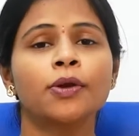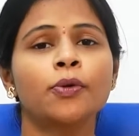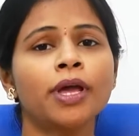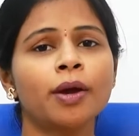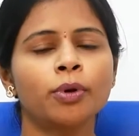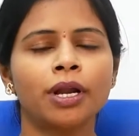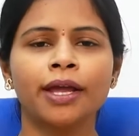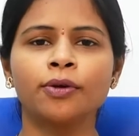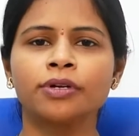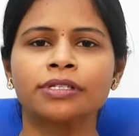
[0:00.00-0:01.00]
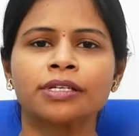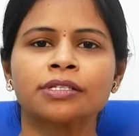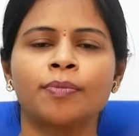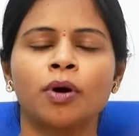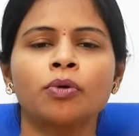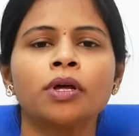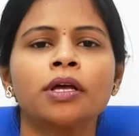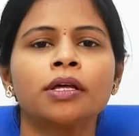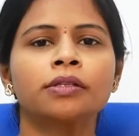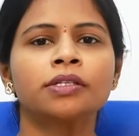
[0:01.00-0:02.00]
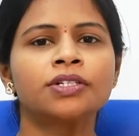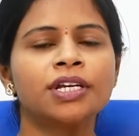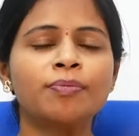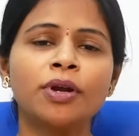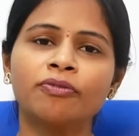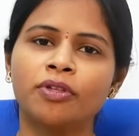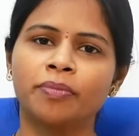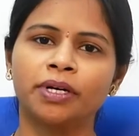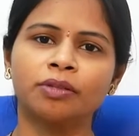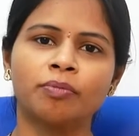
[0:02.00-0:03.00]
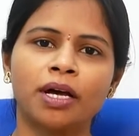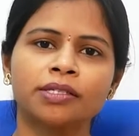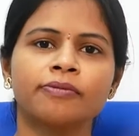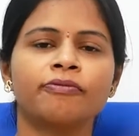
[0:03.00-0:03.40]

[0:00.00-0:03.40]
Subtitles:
Today I would like to discuss about the treatment of the birthmarks